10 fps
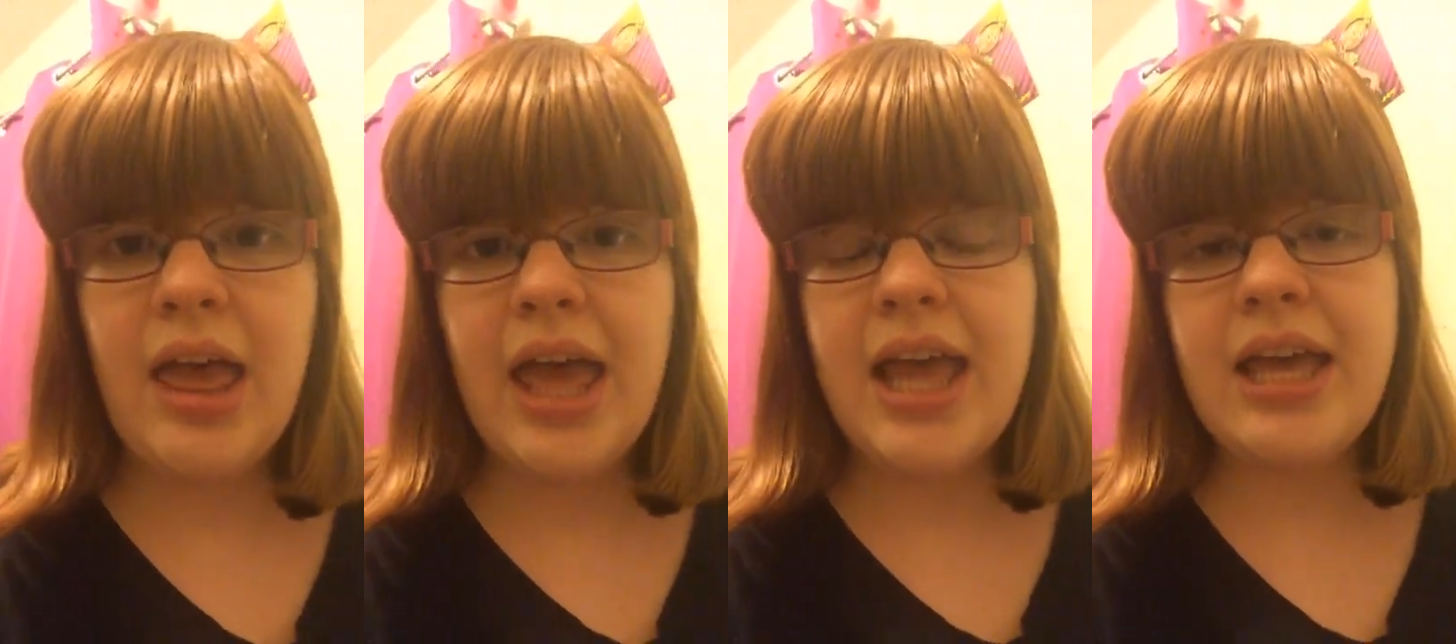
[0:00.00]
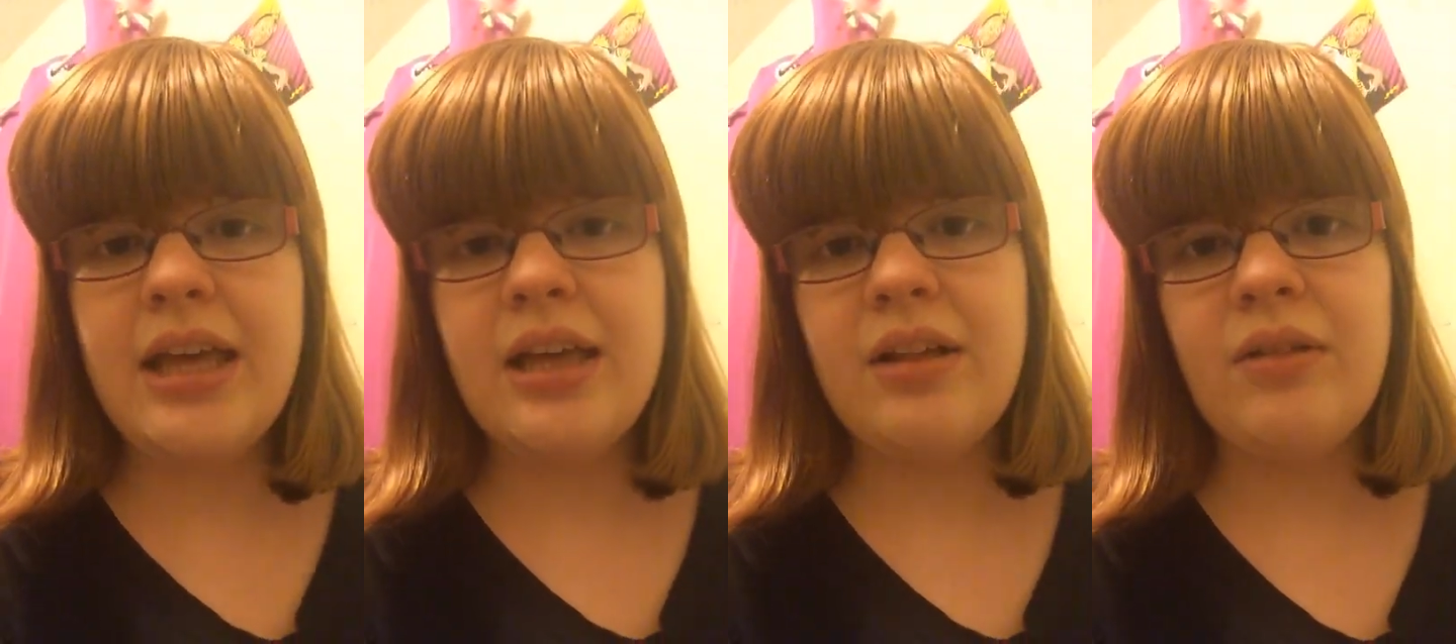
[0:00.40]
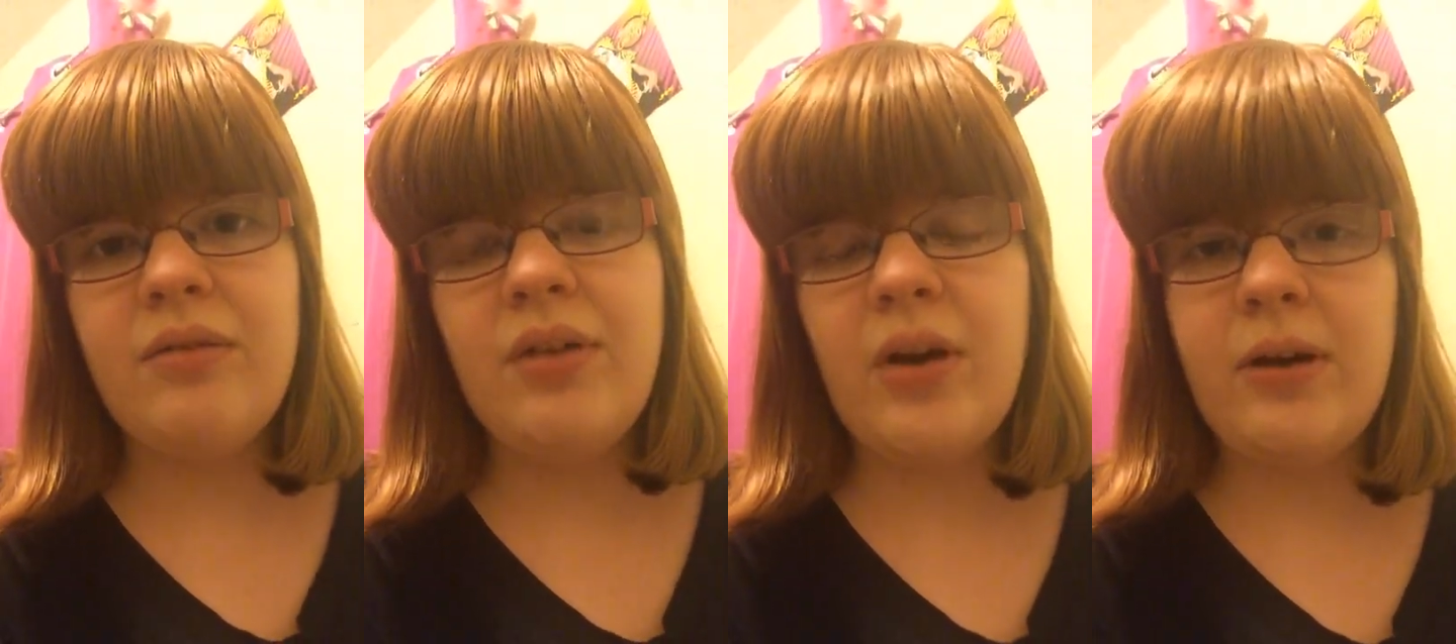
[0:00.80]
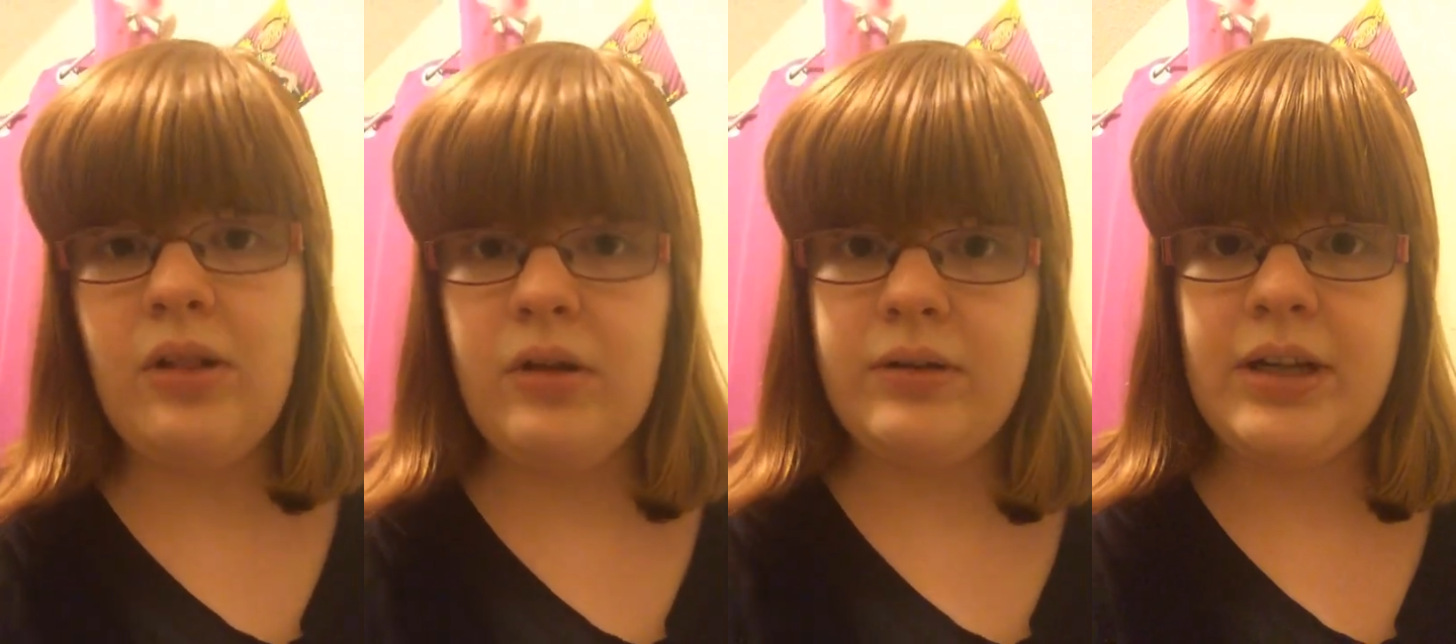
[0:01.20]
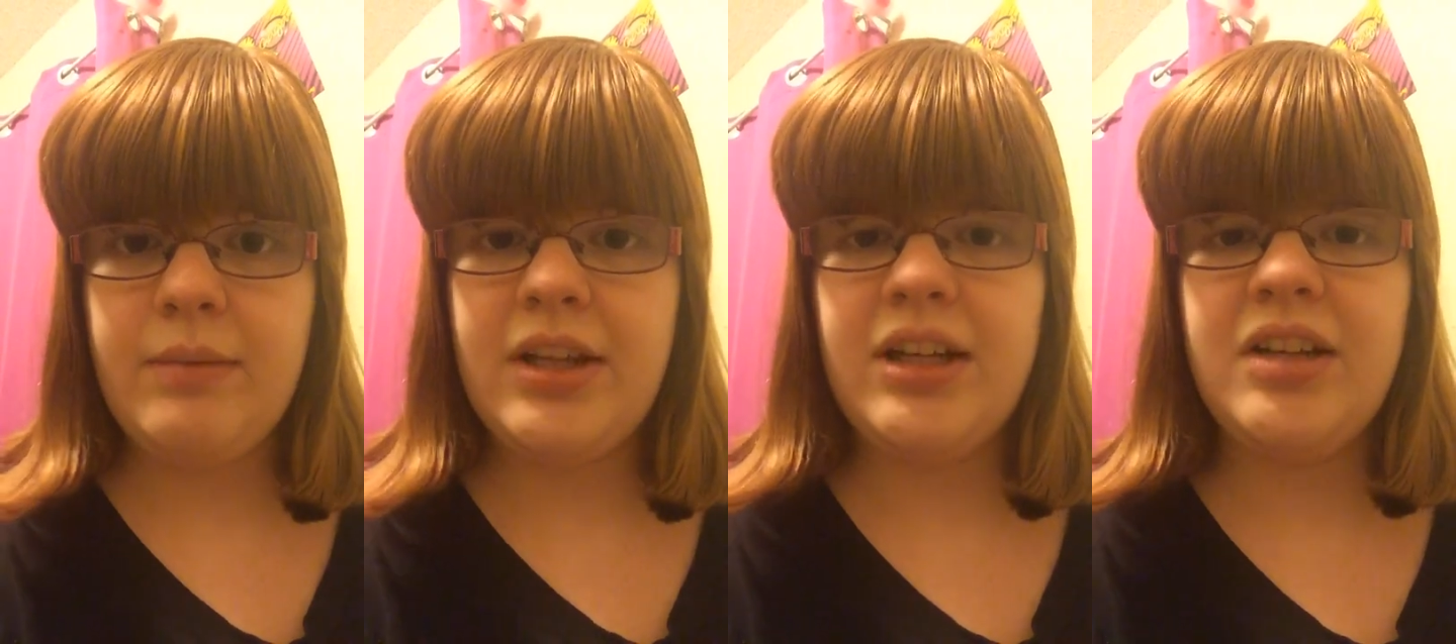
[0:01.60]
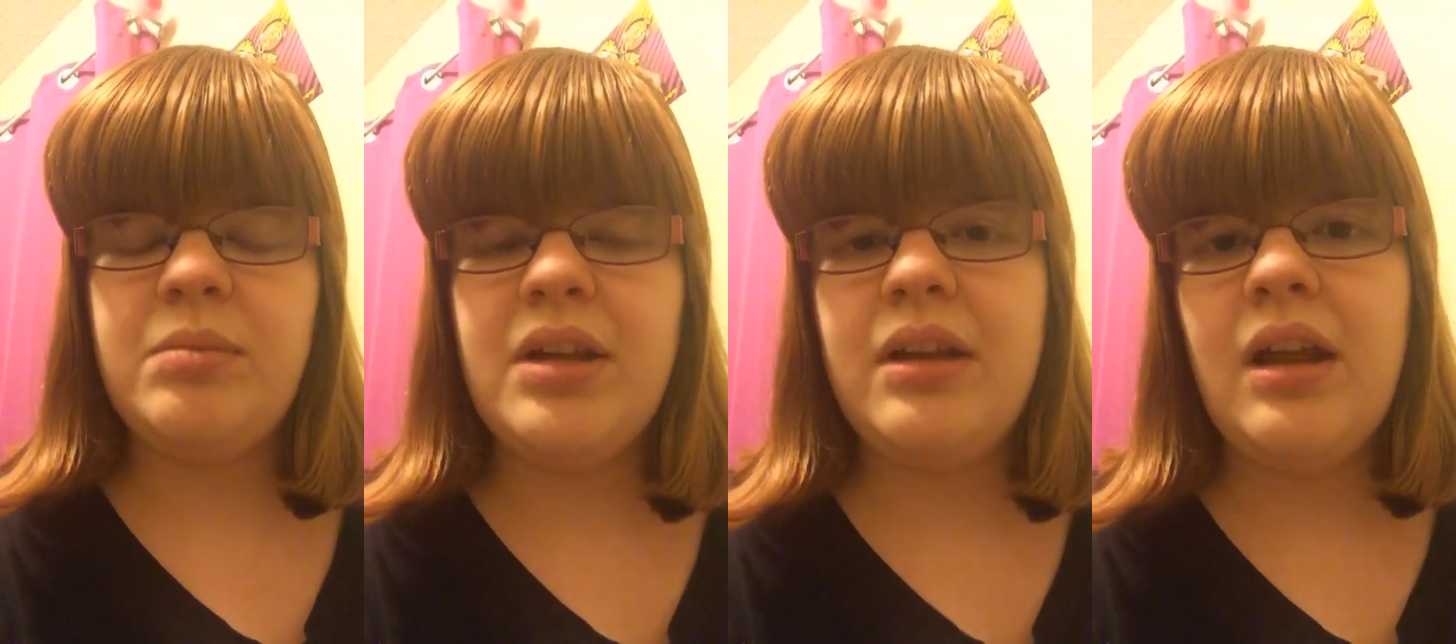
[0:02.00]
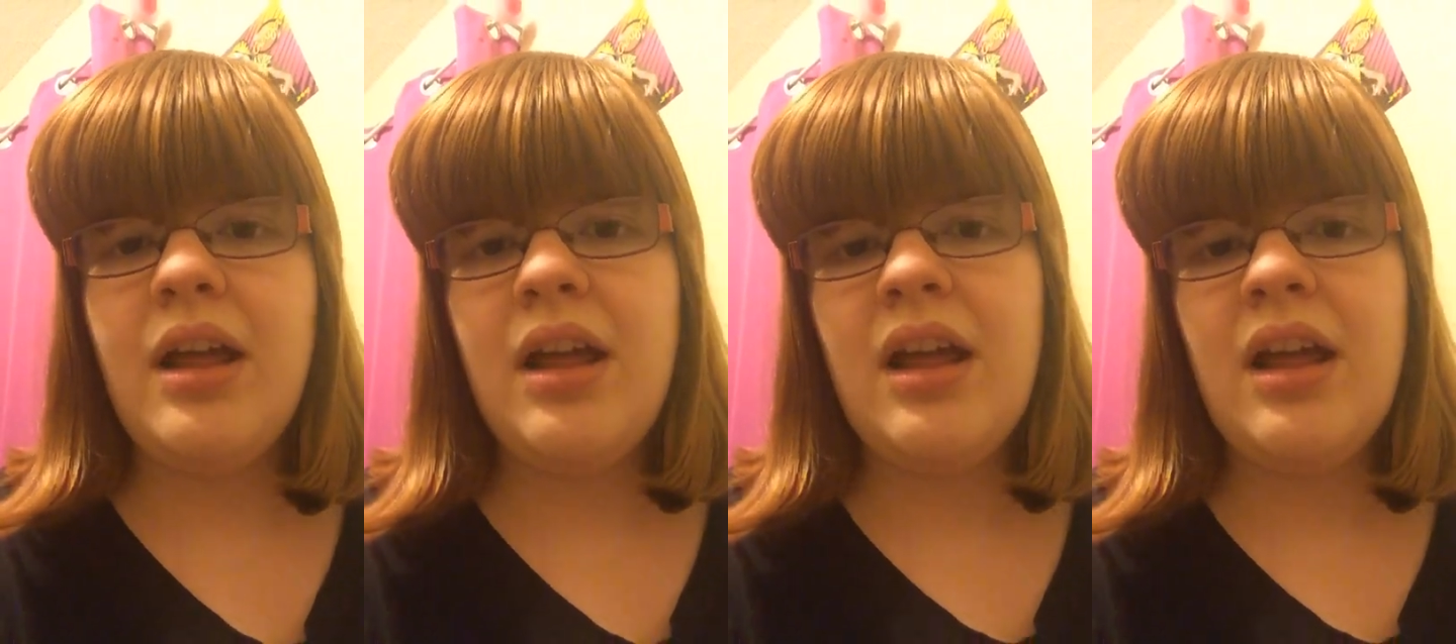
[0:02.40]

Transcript: a very long time. I think it's been